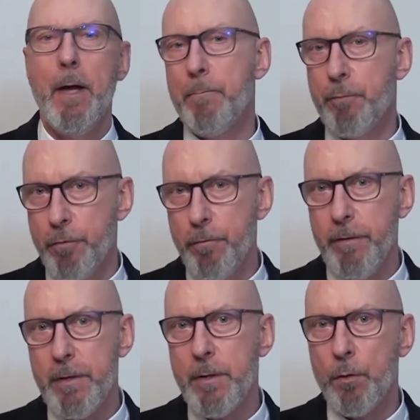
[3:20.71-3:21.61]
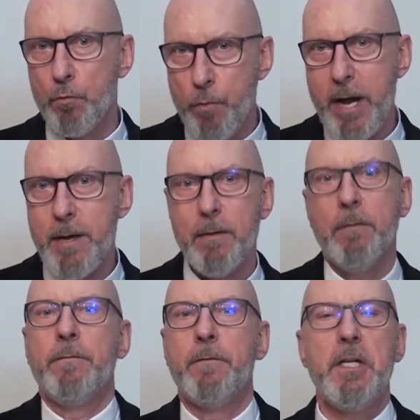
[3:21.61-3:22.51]
a proven way
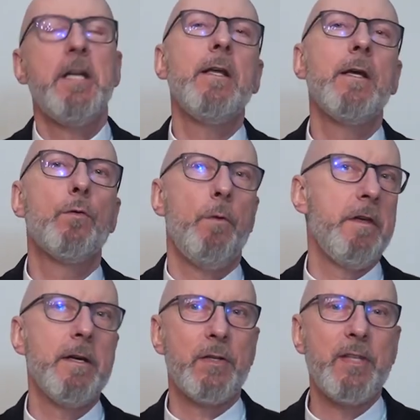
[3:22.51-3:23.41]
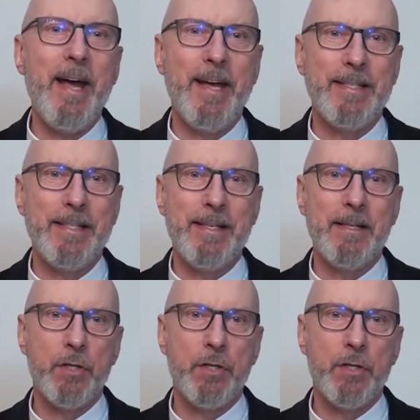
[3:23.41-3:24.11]
of dealing with anxiety,